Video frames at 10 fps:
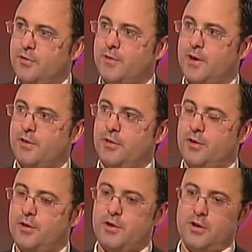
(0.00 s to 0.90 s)
and the fact
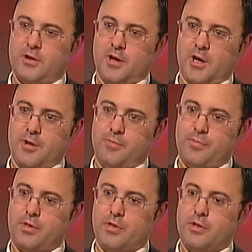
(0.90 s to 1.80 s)
that
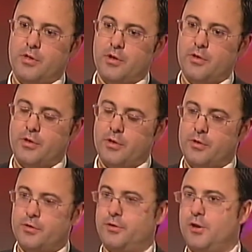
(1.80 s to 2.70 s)

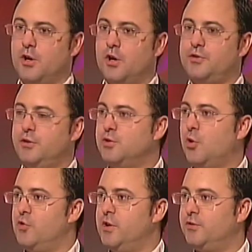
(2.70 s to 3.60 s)
the nasty
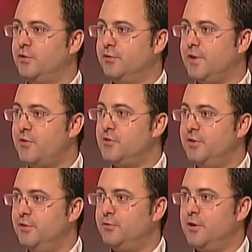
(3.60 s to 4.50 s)
Tory sort of
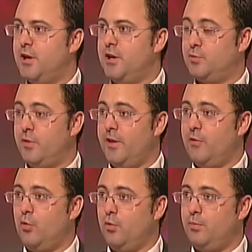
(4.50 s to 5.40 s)
narrative is one
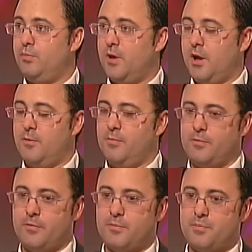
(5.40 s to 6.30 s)
they're all
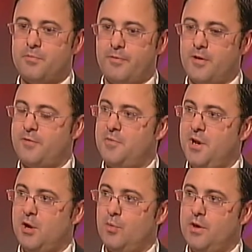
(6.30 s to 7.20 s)
very
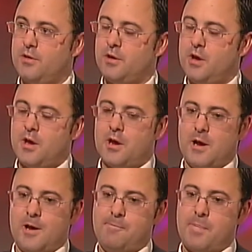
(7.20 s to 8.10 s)
familiar with,
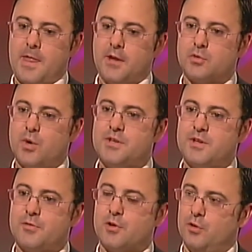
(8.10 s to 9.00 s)
it's quite
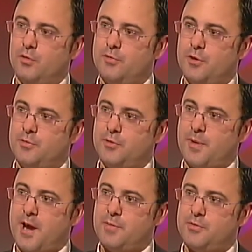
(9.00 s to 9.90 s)
difficult for them to
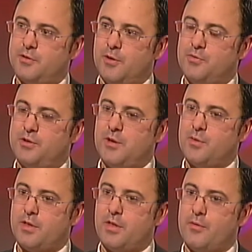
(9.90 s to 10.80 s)
perhaps see
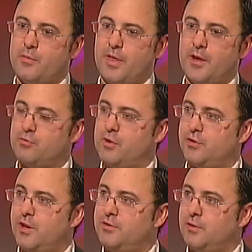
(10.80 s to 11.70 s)
whether that's
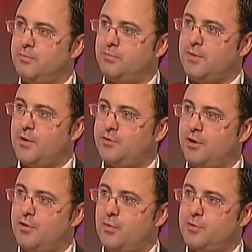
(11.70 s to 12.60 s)
resonating
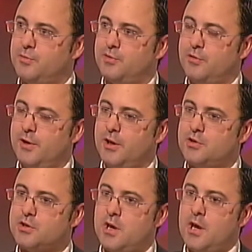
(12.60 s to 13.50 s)
outside of the Westminster
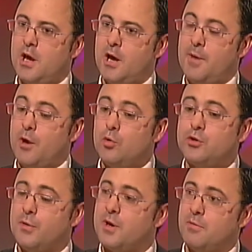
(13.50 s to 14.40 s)
Village. And
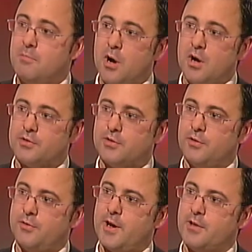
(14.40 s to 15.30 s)
also it can mask
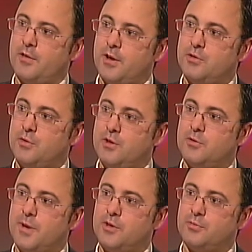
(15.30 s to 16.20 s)
the fact that they do need
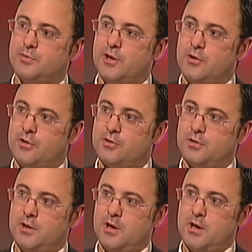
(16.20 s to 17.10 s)
to make some
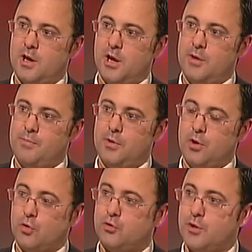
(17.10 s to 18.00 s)
serious
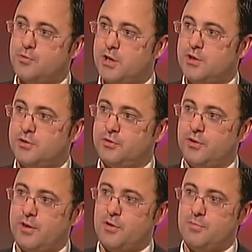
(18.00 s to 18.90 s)
long-term changes
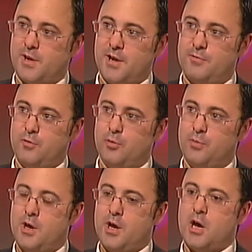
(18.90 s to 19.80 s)
to their own platform.